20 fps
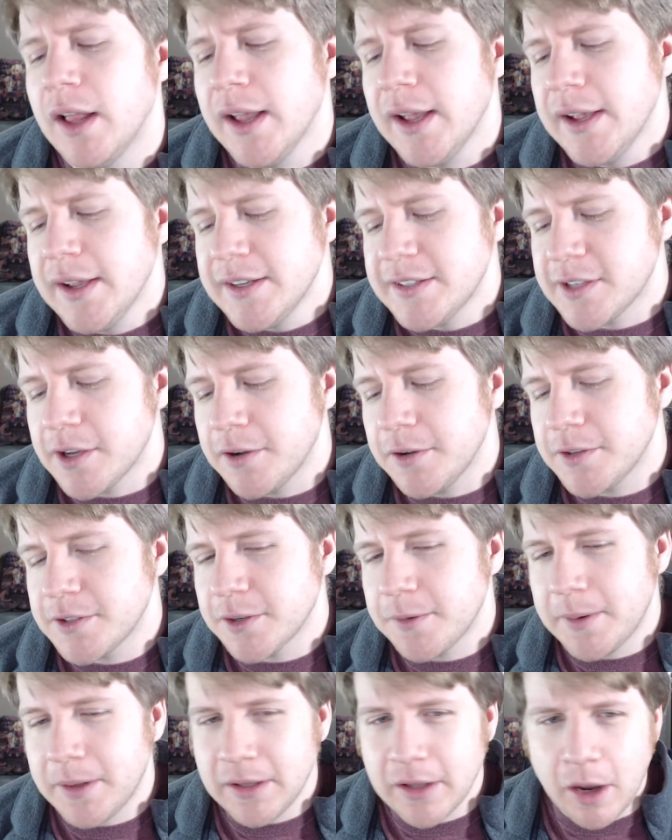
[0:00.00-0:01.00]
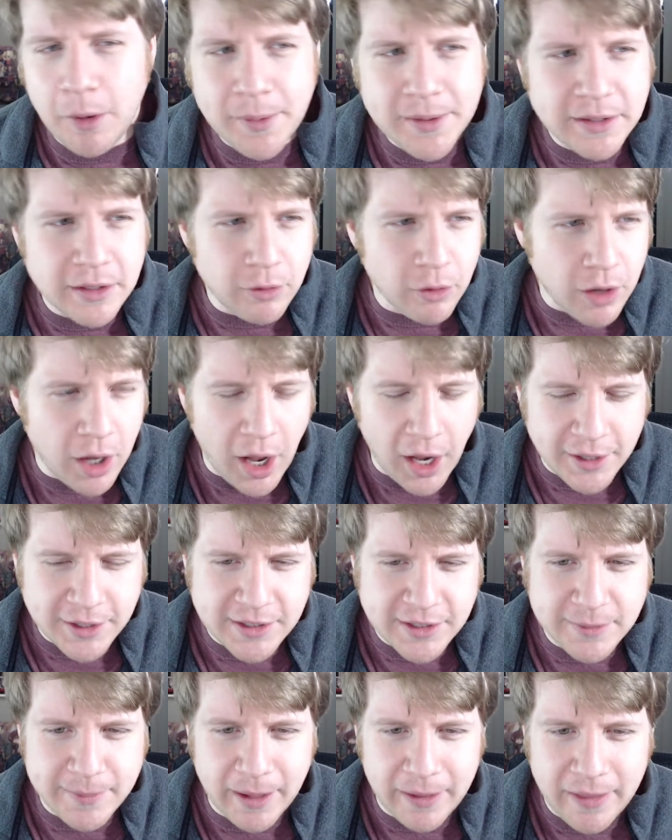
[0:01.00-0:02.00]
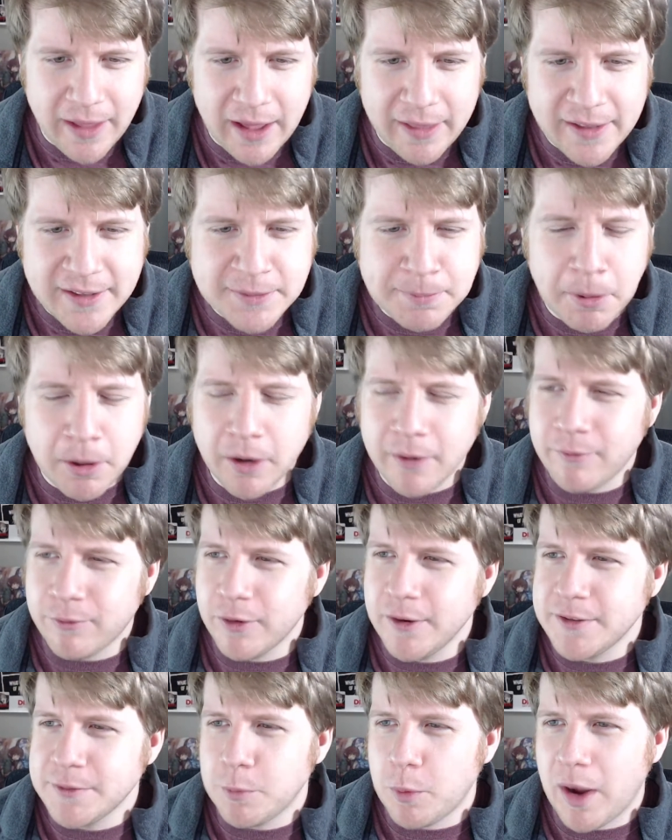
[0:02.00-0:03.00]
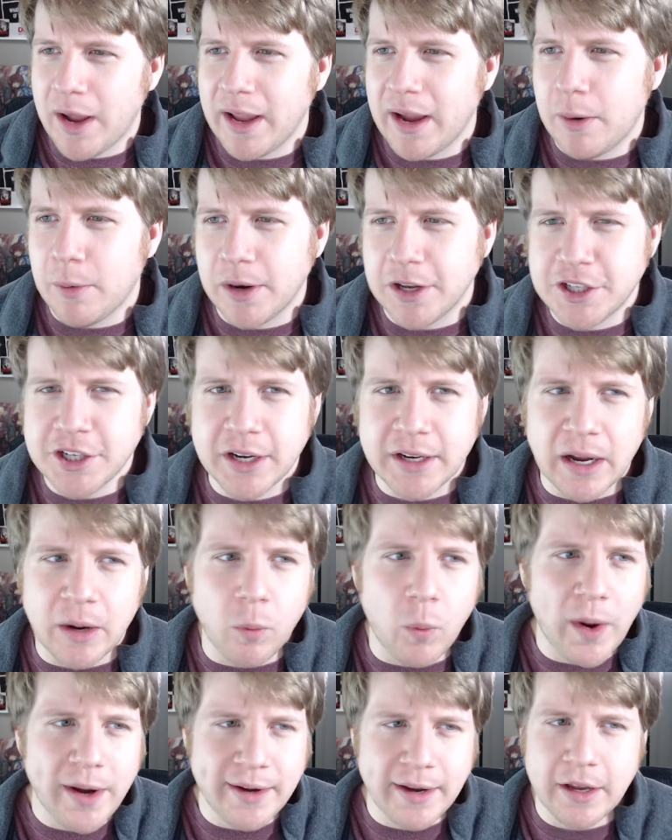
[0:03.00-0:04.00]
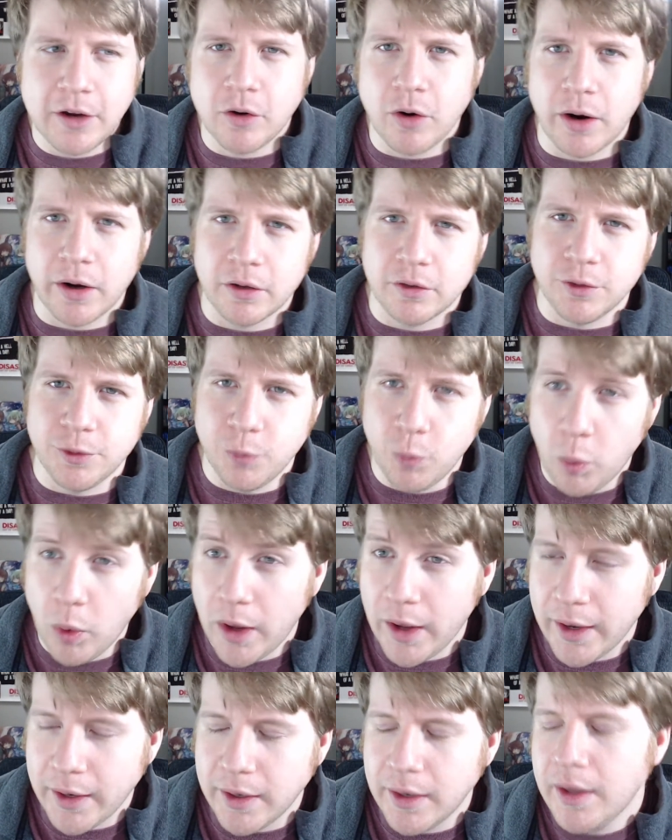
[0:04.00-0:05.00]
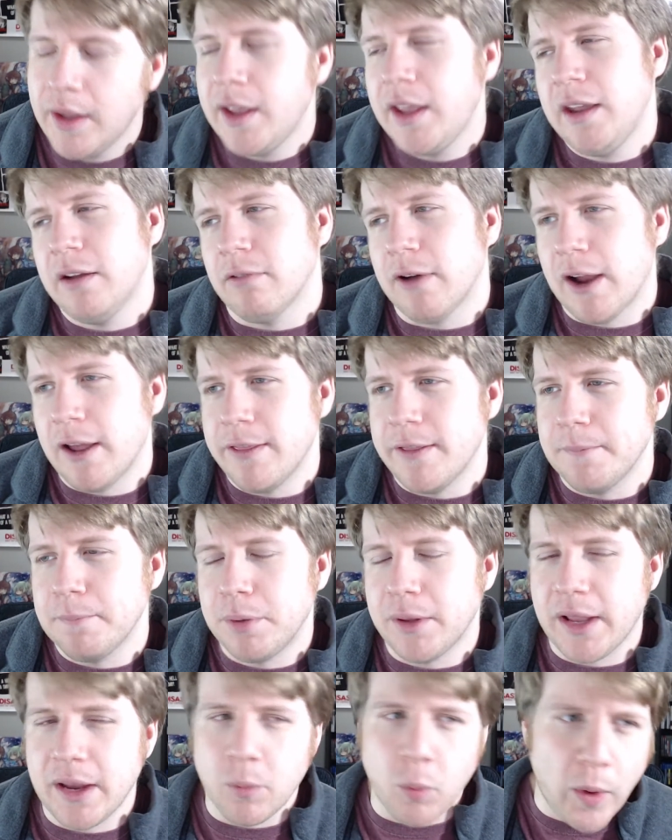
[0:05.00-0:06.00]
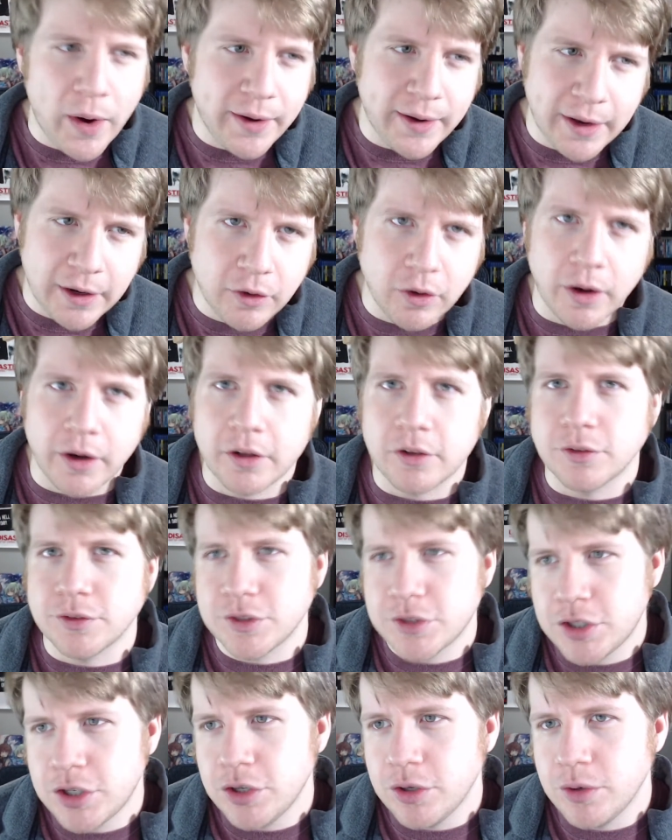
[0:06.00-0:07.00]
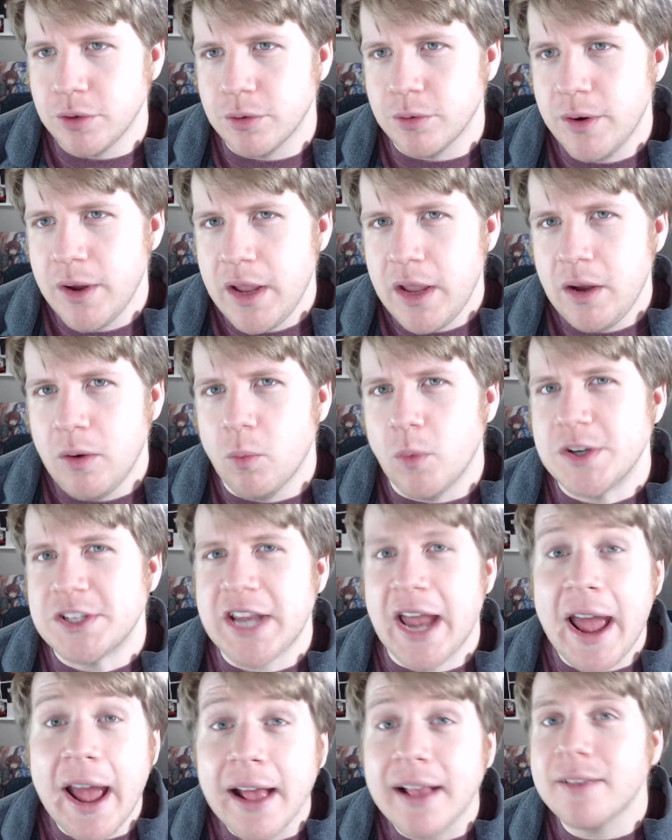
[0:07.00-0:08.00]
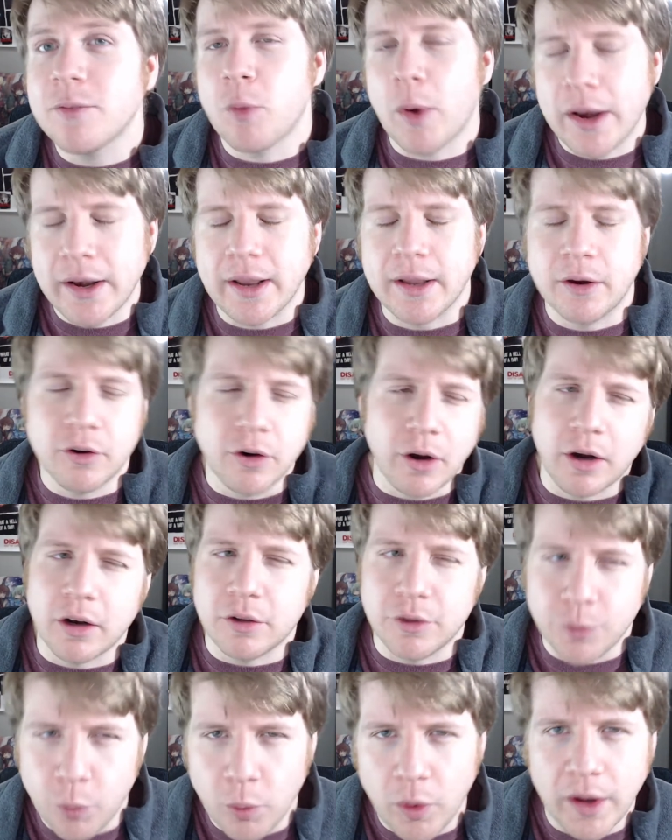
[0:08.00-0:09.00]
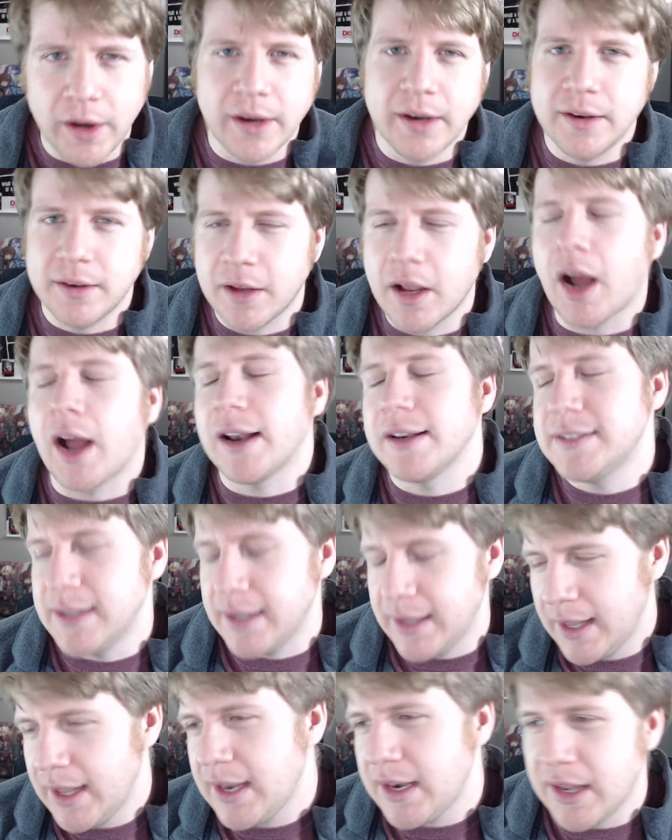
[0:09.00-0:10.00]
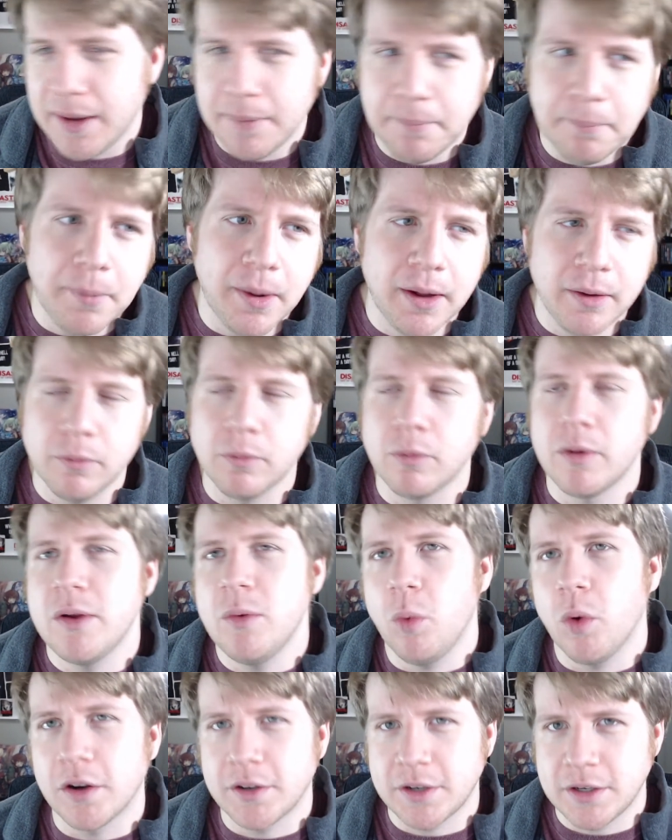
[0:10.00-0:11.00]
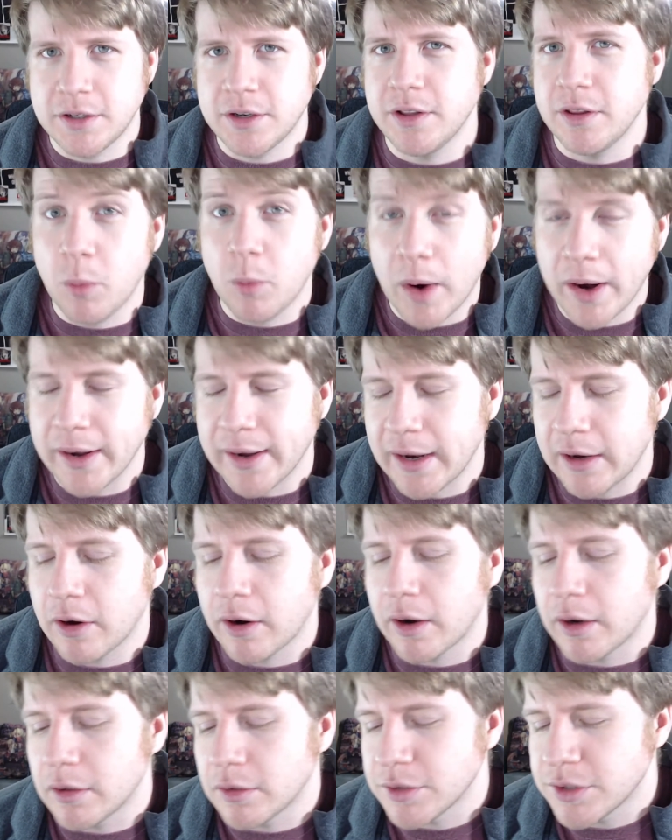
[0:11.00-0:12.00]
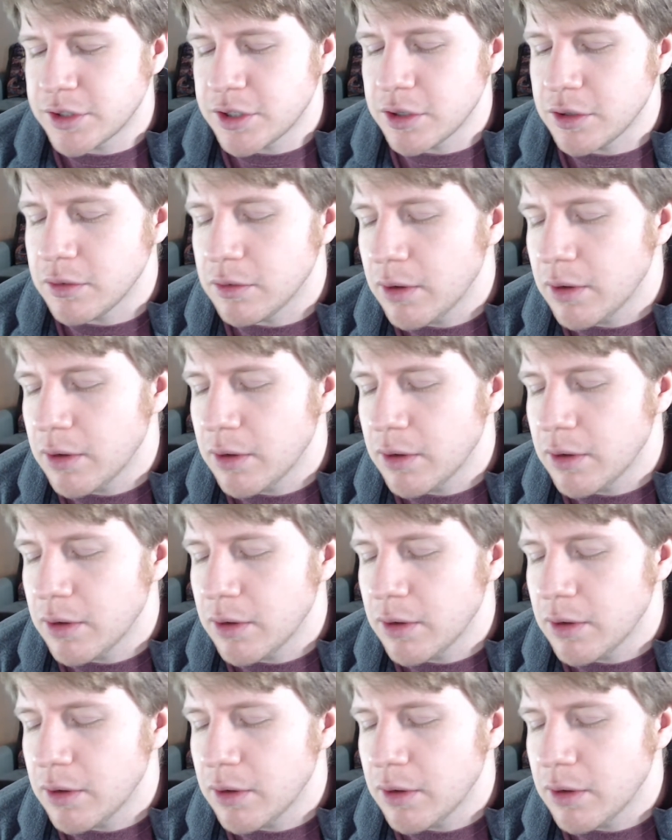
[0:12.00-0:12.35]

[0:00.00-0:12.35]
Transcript: So I'm always a little cautious about that. That's part of the reason why I want to check out White Knight Chronicles 1 rather than play White Knight Chronicles 2, which has White Knight Chronicles 1 content in it, but reworked into the White Knight Chronicles 2